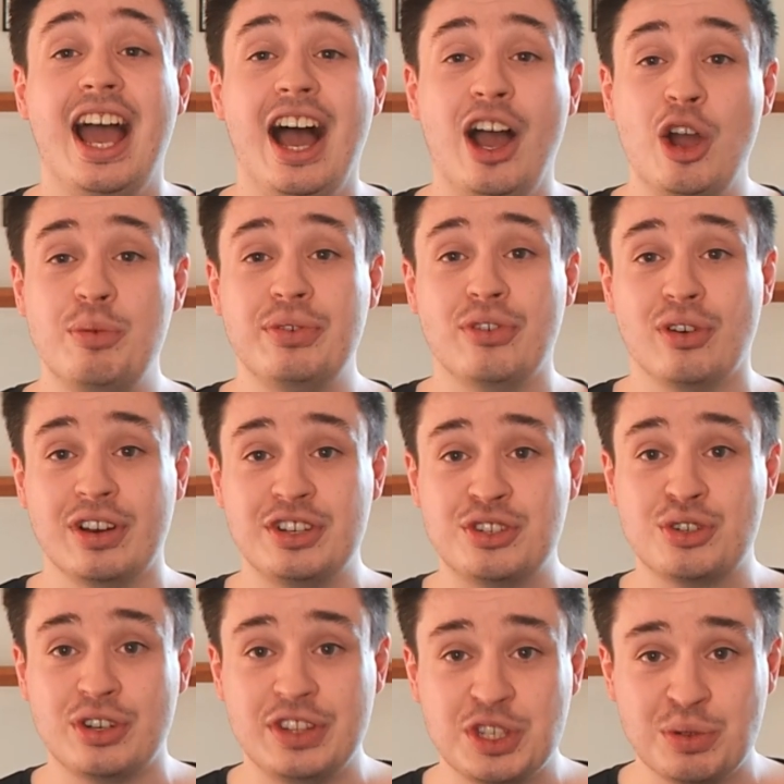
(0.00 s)
I hope you've all
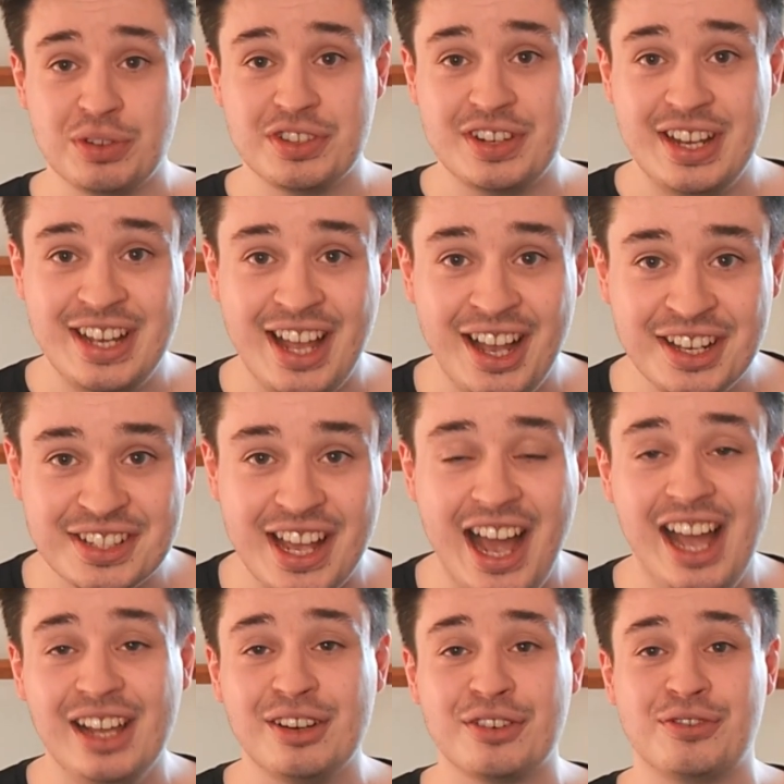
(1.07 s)
enjoyed this one today, guys.
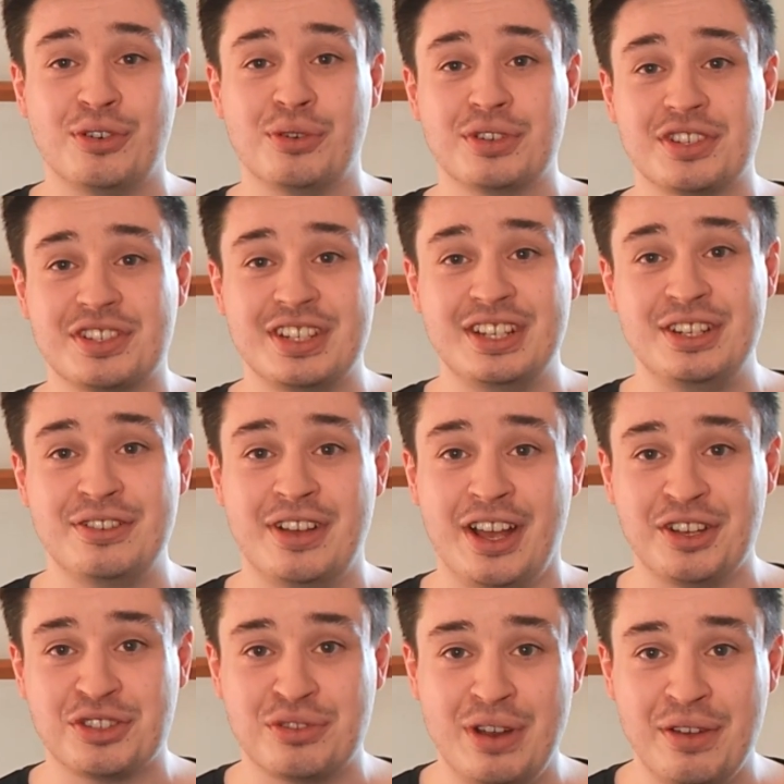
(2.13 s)
I look forward to seeing you
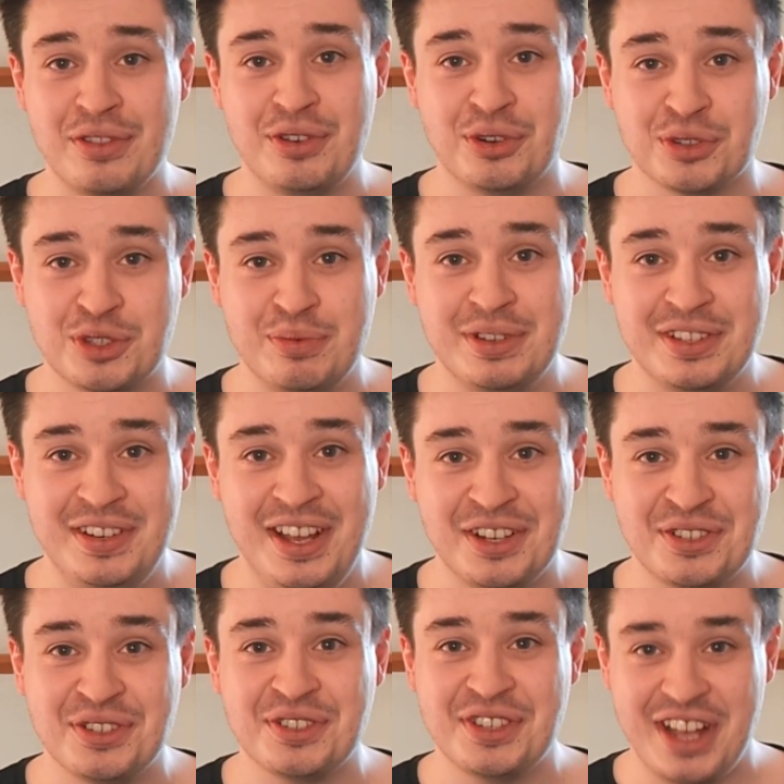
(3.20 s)
guys throughout the Autumn
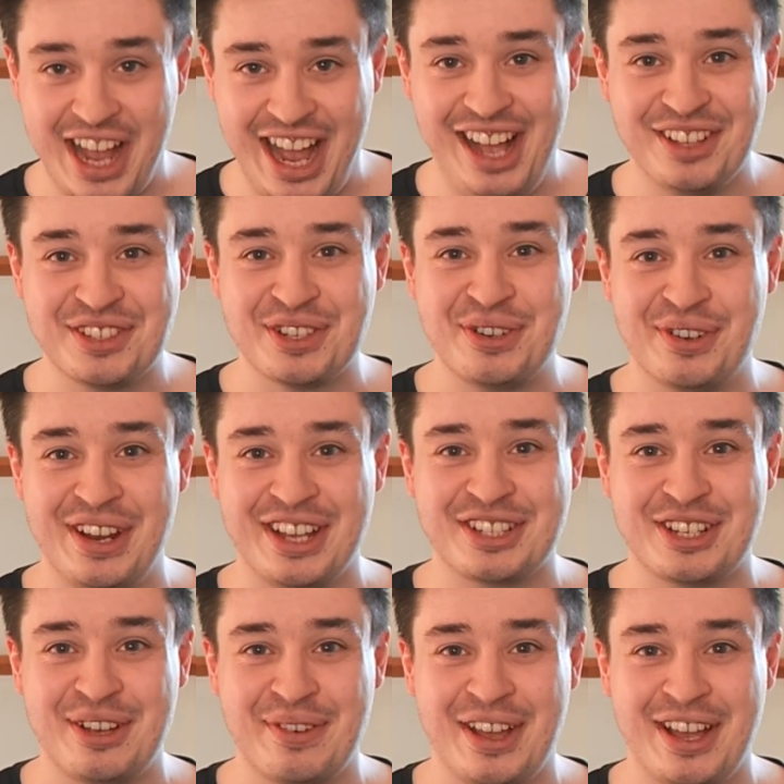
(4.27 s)
Internationals. I'll see you all next
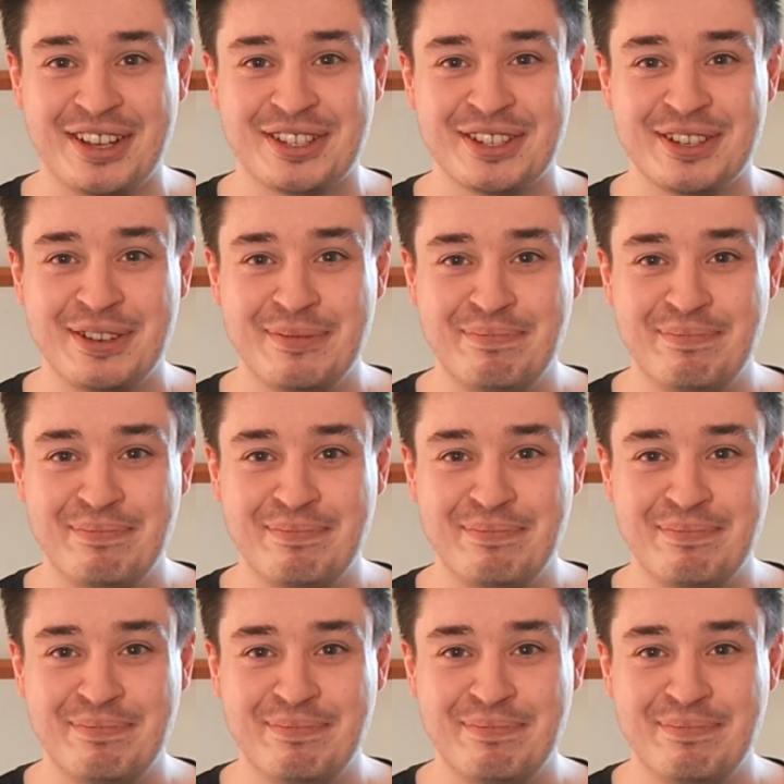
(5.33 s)
time, guys.